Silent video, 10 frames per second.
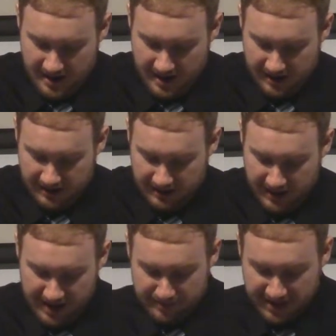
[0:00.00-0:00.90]
A
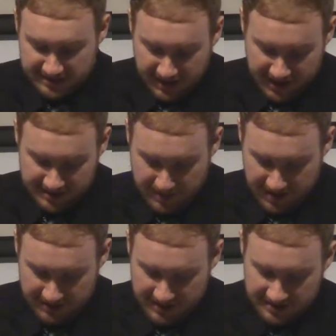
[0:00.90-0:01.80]
lot of my slides
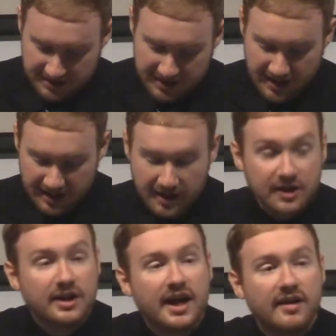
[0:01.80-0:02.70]
back there today
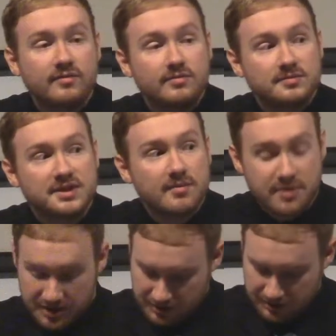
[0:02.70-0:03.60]
are going to have some
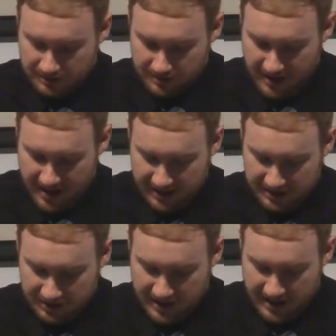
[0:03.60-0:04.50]
pictures from the hike
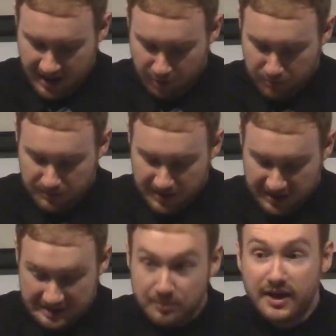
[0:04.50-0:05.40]
to try to help
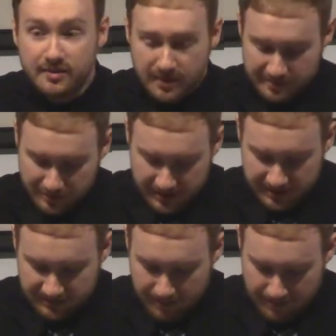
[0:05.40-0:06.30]
explain my
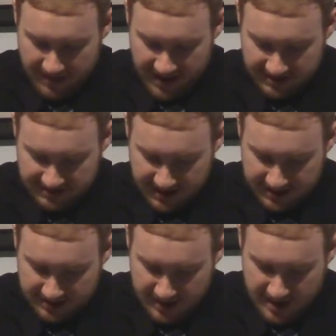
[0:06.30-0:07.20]
points from that
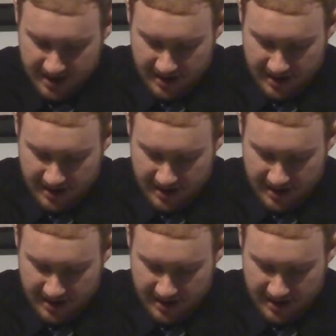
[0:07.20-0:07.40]
side,